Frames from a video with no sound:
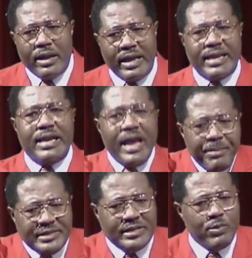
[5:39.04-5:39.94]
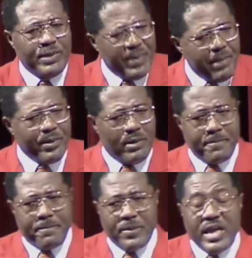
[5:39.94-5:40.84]
in enmity with people.
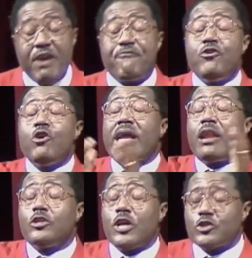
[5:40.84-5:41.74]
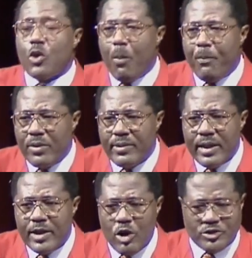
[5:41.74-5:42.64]
If you can just open
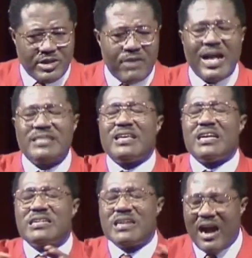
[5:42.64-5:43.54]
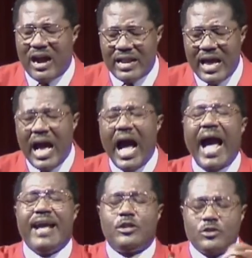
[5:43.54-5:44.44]
yourself and say, God,
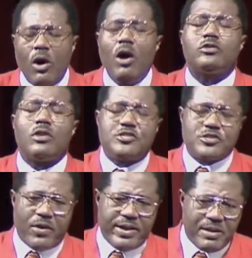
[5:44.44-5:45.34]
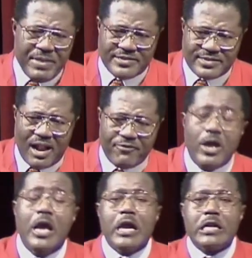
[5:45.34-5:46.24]
I totally surrender myself,
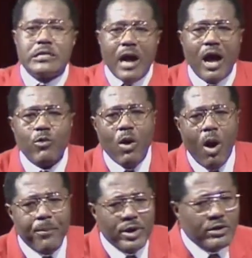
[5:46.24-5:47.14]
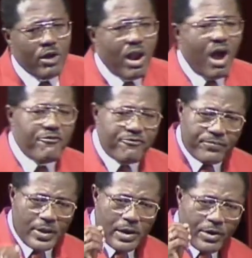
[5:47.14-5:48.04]
God will open the door of
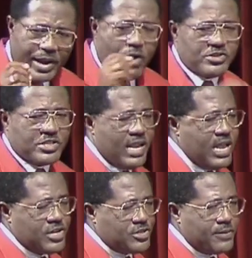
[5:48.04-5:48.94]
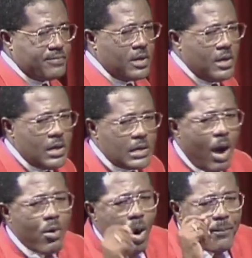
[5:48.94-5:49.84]
reconciliation.
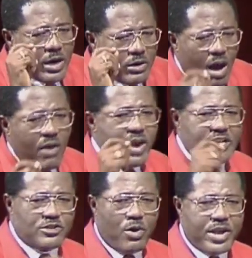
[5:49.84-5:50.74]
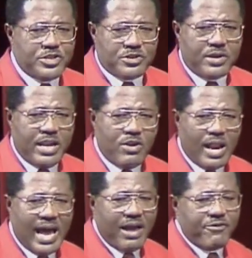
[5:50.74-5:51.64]
God will open the door of restoration in your
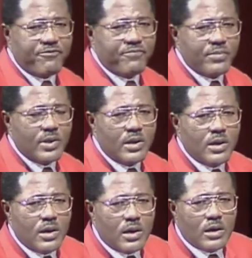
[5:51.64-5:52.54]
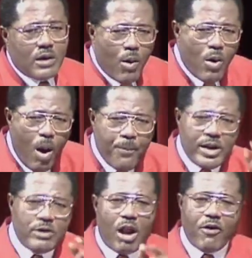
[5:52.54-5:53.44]
life. God will open
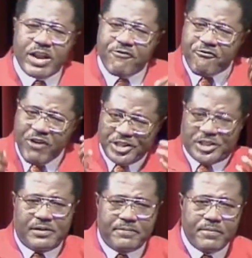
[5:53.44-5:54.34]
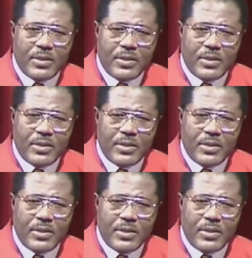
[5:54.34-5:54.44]
the door of refreshing